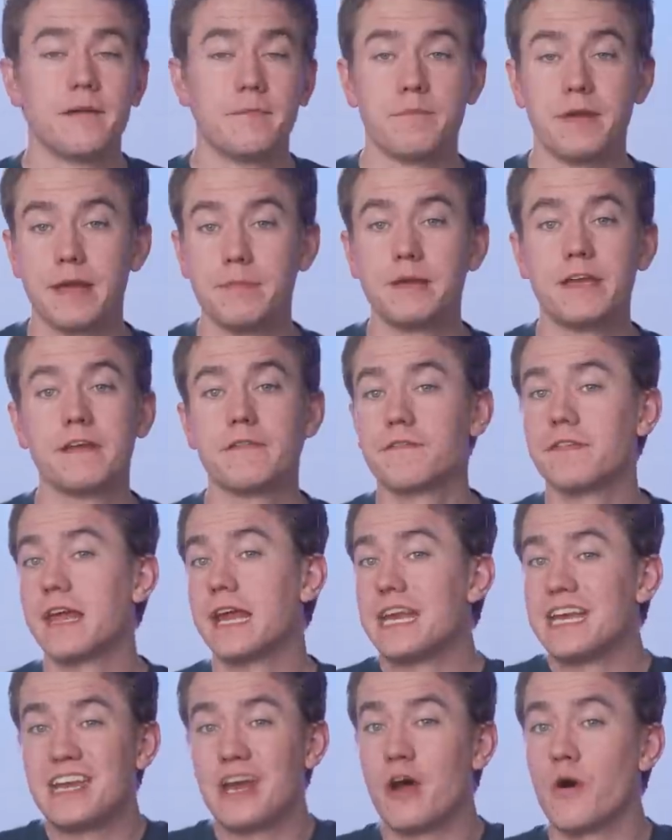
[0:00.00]
Maybe if
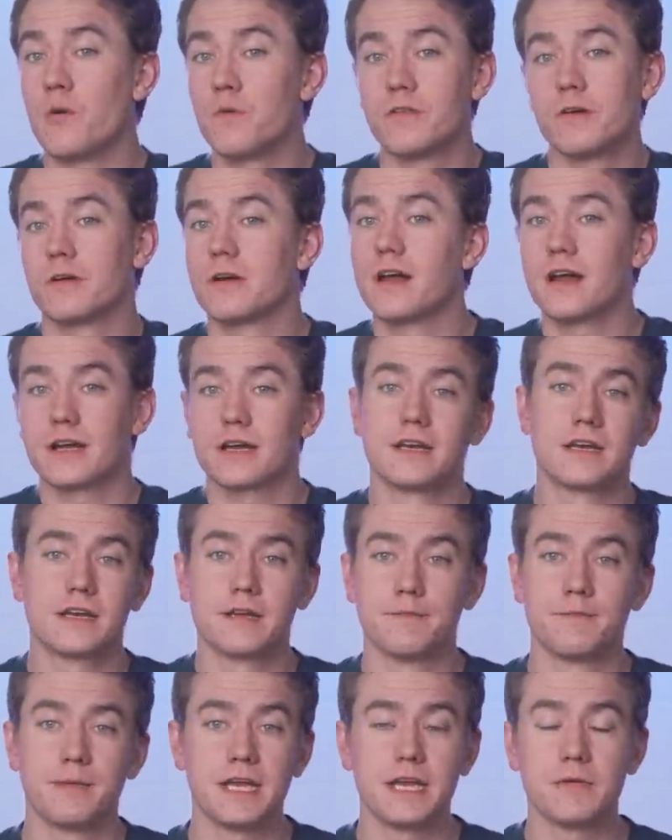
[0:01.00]
they know they're not gonna
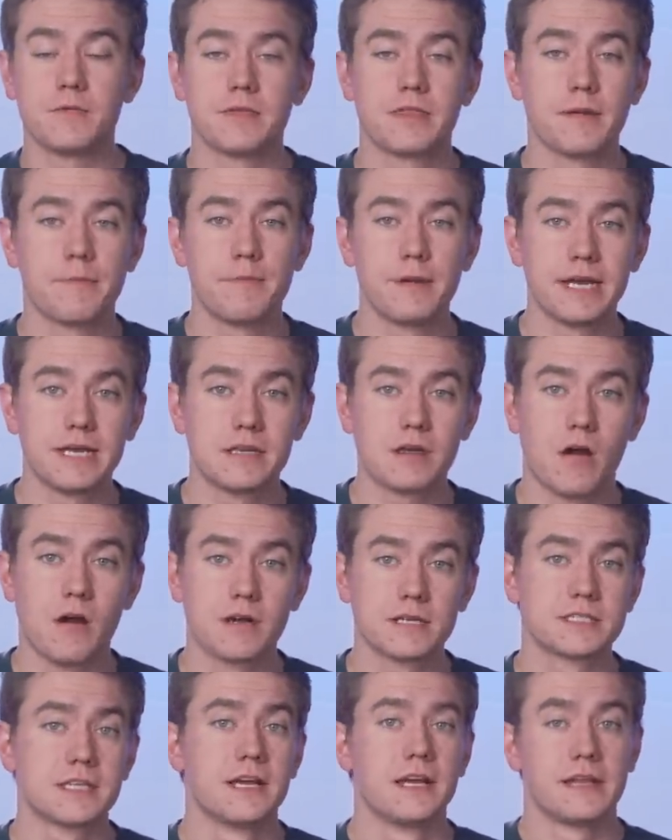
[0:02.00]
compete with the big
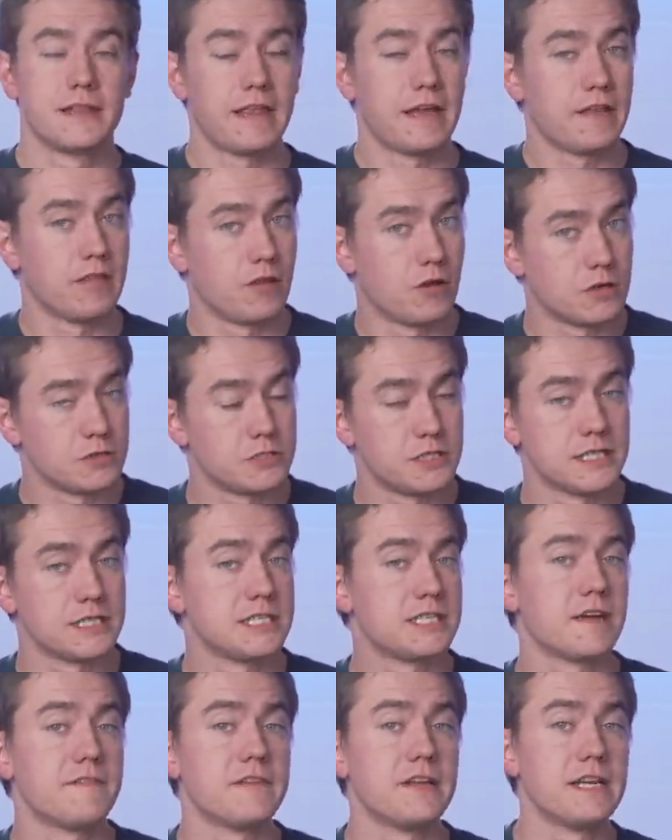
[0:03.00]
dogs, they launch the
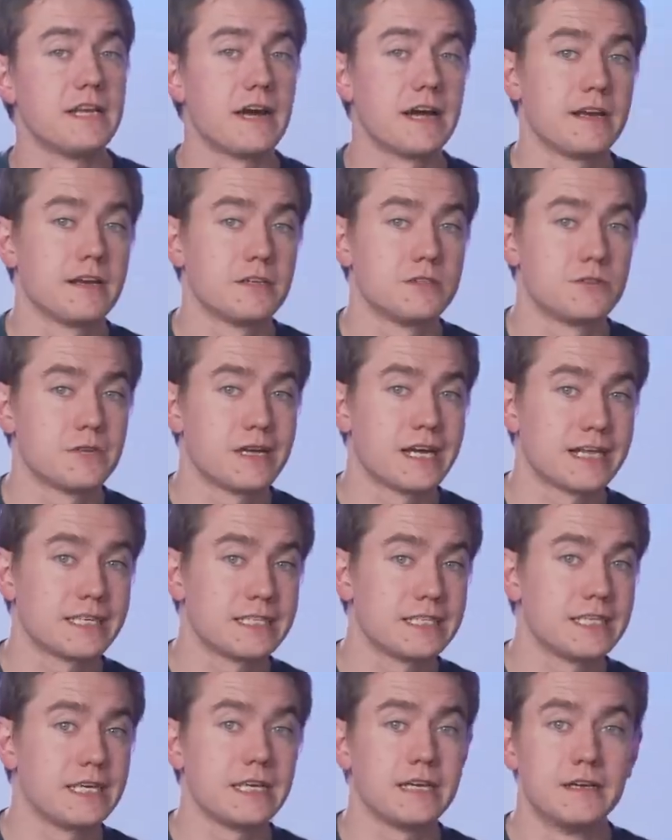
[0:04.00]
7900
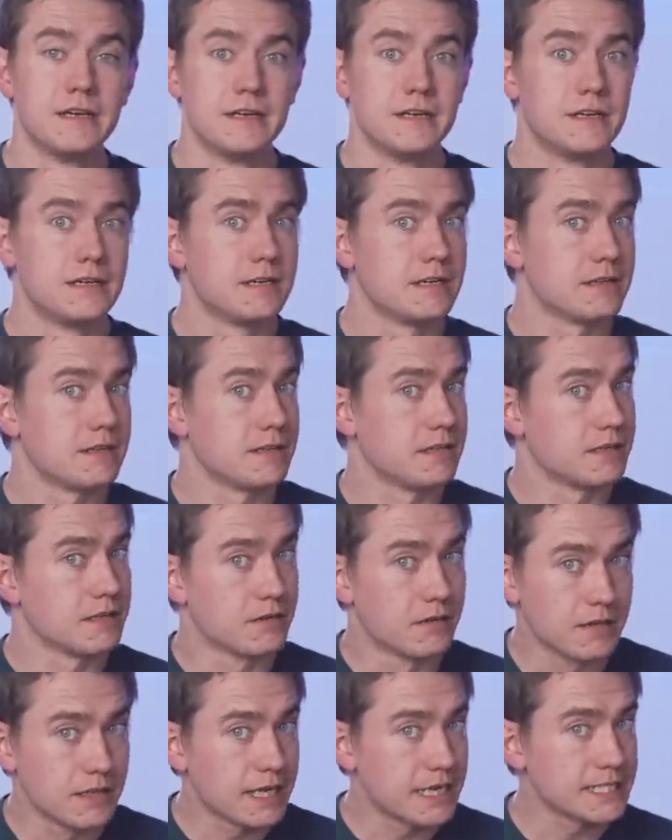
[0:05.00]
XT a
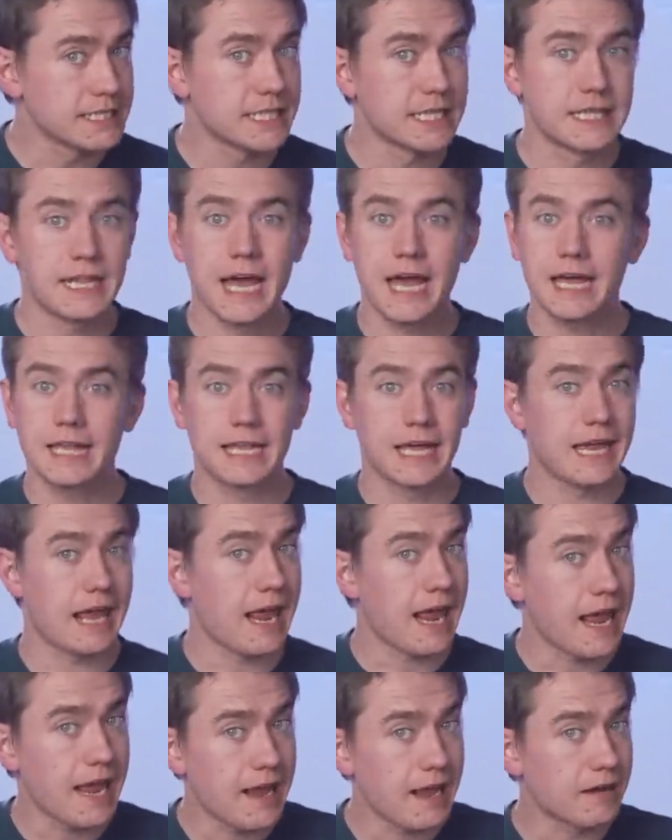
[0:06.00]
little less than that,
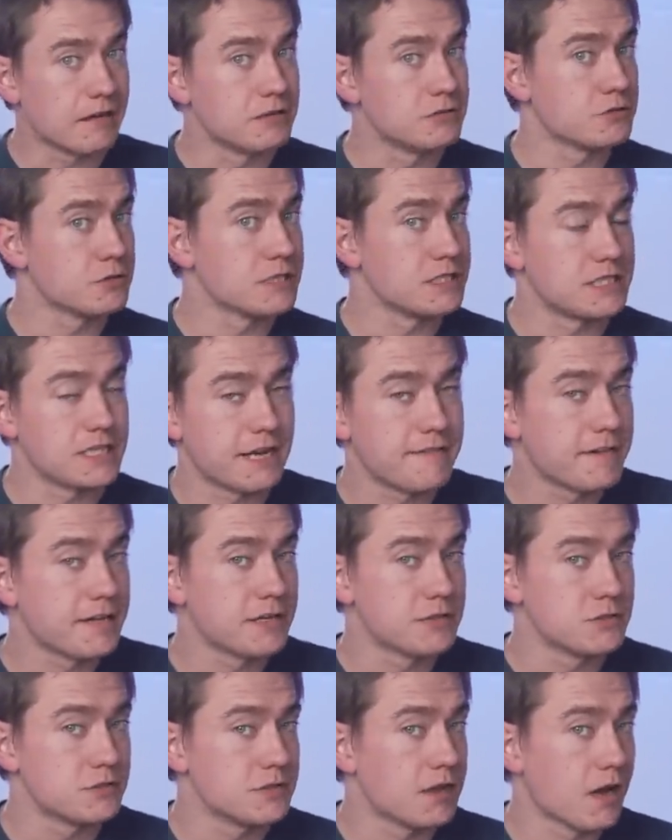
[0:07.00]
like $800,
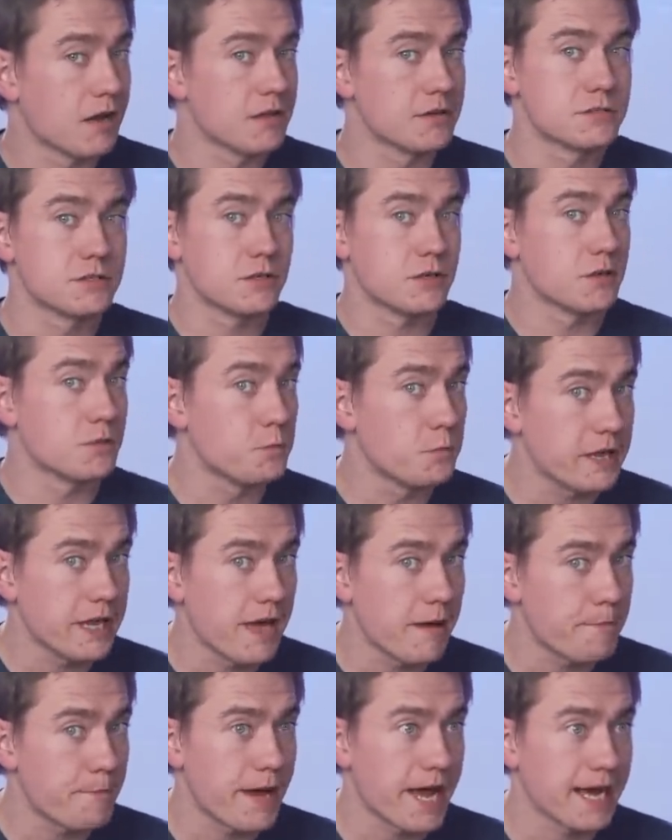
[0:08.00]
$700. Could we
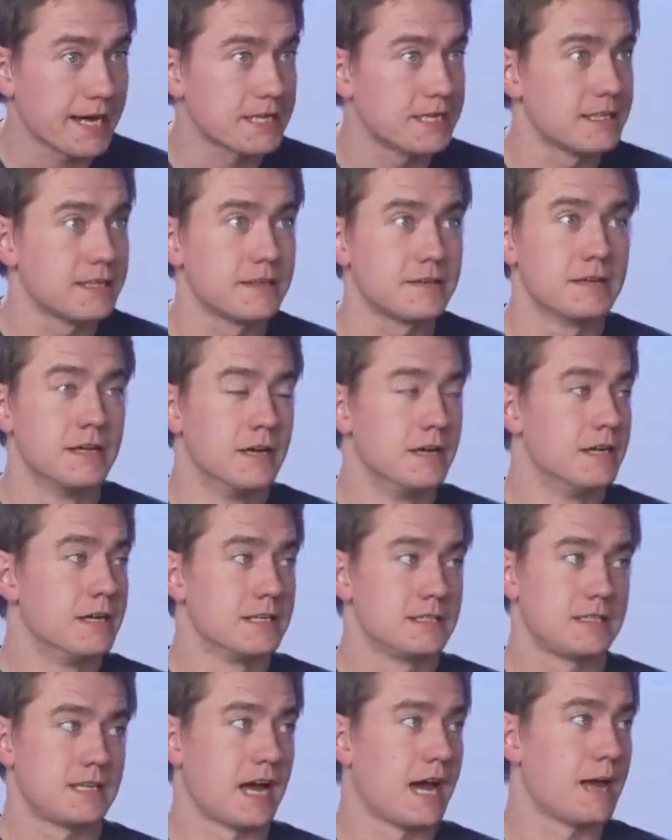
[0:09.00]
get back to the
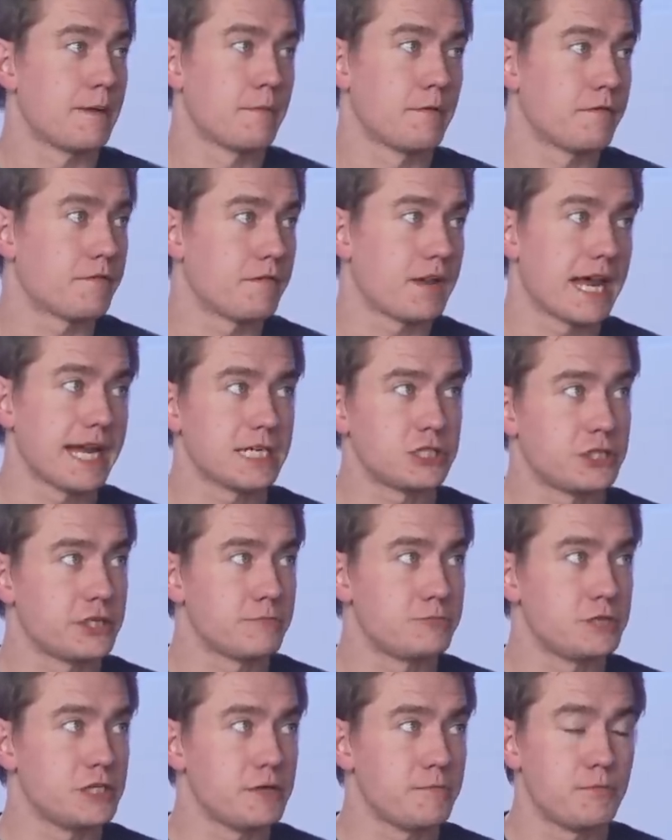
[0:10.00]
time of
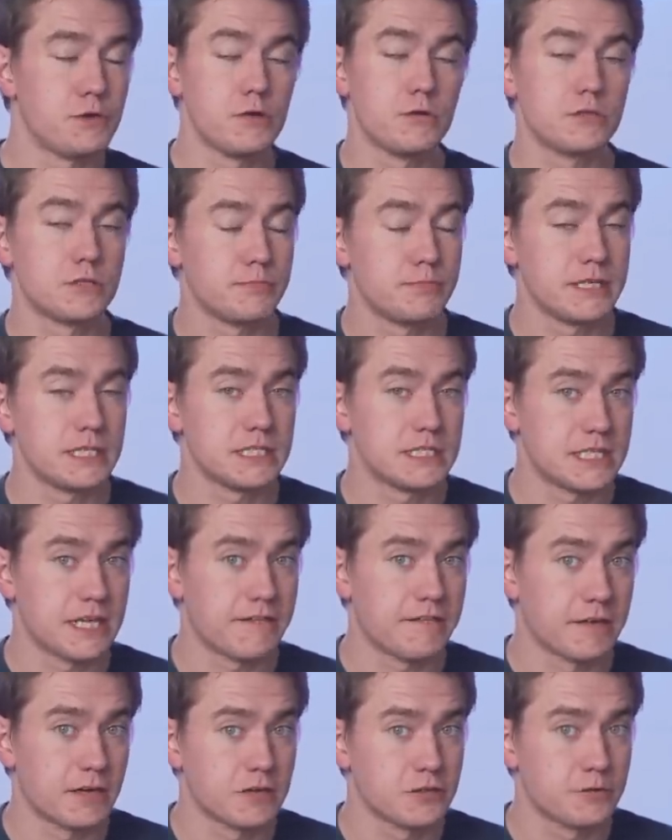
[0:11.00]
flagship GPUs being
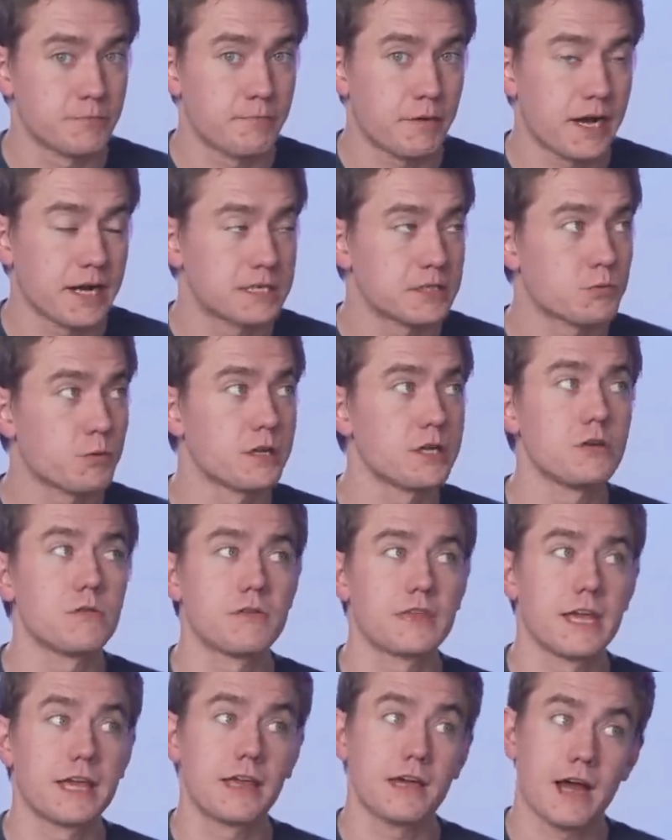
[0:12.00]
700 bucks? What do you
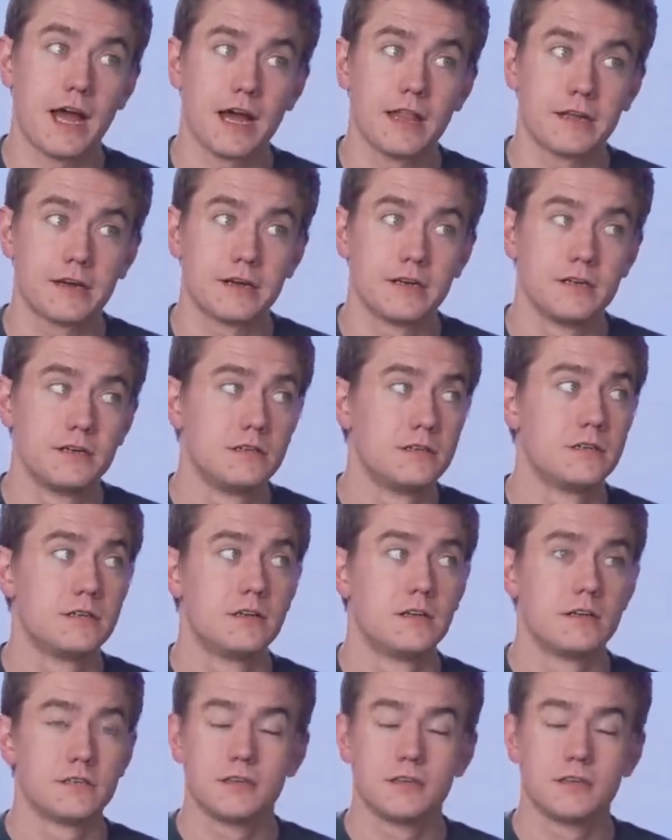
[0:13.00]
think, Kyler? Nope.